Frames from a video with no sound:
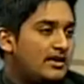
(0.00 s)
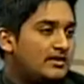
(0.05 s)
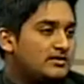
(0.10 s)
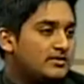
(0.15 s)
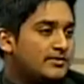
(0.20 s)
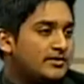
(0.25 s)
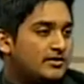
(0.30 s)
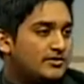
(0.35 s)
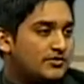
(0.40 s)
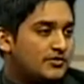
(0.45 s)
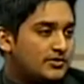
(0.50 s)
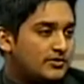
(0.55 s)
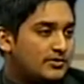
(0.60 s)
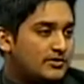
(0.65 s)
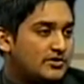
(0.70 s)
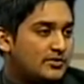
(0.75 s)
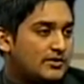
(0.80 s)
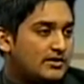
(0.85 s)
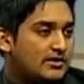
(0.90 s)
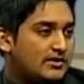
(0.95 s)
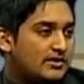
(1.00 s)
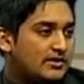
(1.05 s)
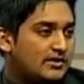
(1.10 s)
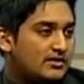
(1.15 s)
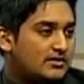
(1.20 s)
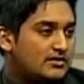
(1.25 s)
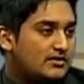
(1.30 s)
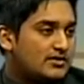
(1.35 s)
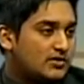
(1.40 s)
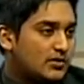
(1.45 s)
intermediary between
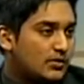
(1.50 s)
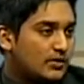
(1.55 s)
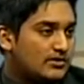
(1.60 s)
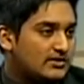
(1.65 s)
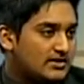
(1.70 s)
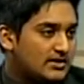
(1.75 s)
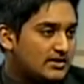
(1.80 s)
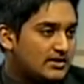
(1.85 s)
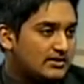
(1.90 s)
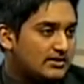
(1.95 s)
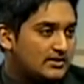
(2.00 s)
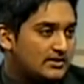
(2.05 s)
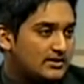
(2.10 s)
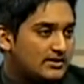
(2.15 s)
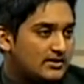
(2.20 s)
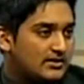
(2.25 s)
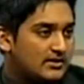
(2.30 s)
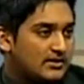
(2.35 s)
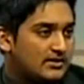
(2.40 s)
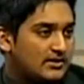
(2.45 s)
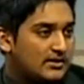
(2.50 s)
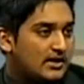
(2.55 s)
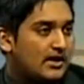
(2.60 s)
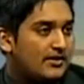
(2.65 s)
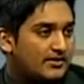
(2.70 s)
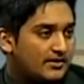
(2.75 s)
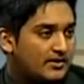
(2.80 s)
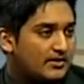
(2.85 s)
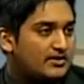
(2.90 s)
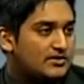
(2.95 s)
stores and
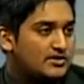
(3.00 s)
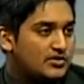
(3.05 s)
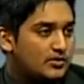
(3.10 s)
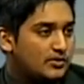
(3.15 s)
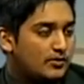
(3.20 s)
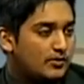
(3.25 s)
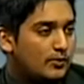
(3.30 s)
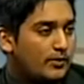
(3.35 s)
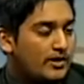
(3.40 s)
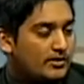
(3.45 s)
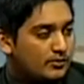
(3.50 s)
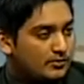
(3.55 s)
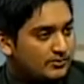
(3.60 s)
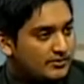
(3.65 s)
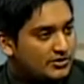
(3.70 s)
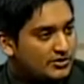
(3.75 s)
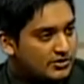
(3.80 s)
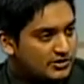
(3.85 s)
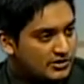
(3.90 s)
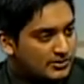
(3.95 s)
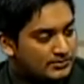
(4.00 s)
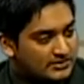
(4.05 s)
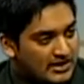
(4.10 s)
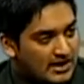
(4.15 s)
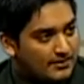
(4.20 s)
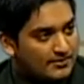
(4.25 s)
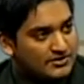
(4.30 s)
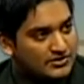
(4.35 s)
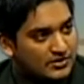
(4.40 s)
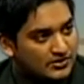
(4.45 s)
the consumer, where it would be shipped
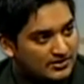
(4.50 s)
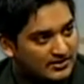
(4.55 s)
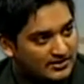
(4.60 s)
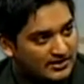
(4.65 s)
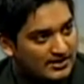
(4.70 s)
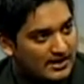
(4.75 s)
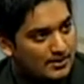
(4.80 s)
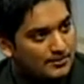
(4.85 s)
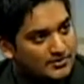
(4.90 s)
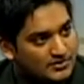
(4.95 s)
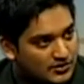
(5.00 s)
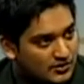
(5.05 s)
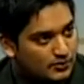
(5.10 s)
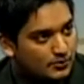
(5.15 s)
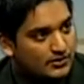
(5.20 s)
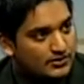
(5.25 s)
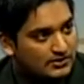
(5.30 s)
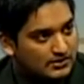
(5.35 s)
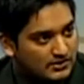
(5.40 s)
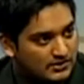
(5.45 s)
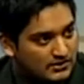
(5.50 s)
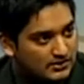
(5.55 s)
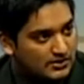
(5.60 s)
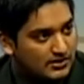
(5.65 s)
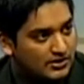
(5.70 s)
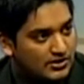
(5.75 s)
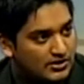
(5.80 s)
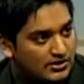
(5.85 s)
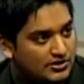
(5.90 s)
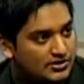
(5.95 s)
to Amazon and then Amazon would
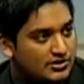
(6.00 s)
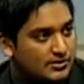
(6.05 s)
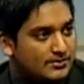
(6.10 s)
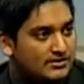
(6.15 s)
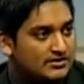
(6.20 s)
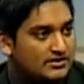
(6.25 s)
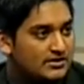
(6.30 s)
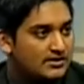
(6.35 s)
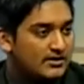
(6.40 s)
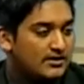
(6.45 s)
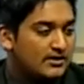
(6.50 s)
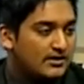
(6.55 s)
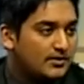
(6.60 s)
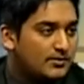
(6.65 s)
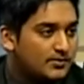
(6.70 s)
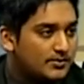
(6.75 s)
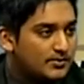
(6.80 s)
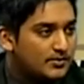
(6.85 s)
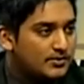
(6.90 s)
ship it to the...